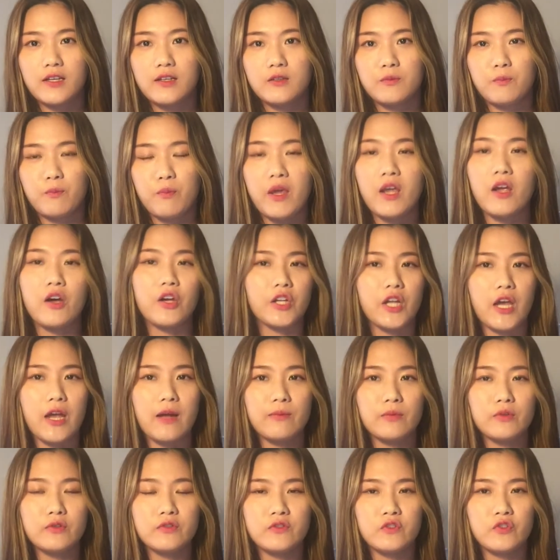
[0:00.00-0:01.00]
is being
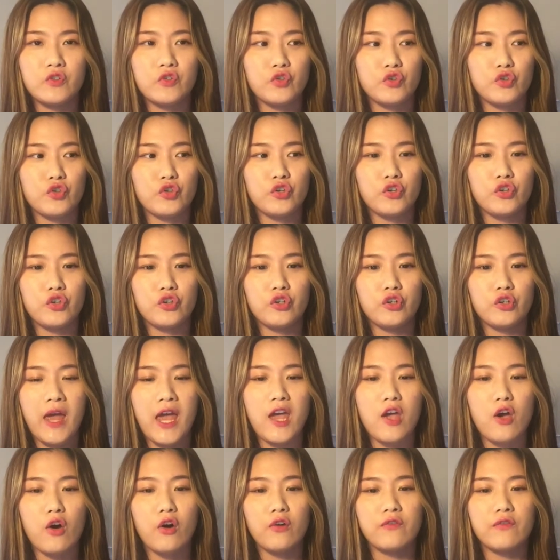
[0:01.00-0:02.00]
unable to
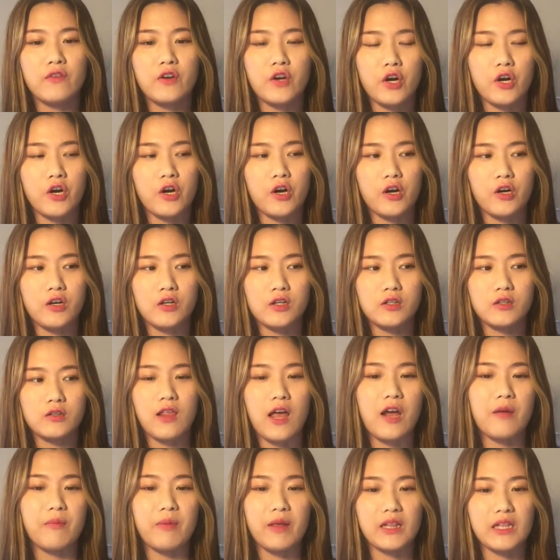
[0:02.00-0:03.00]
pay off your
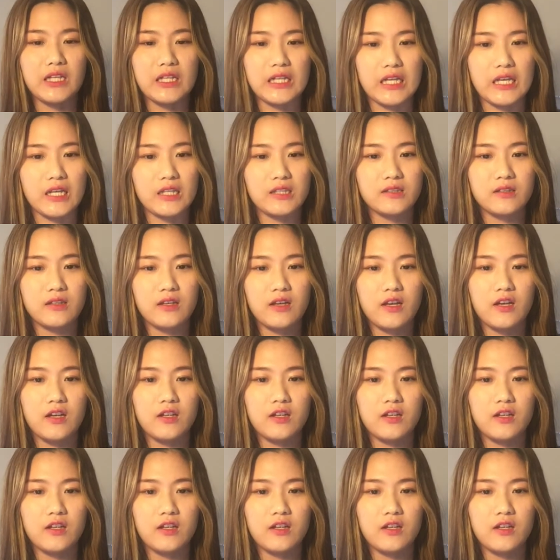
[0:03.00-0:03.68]
liabilities.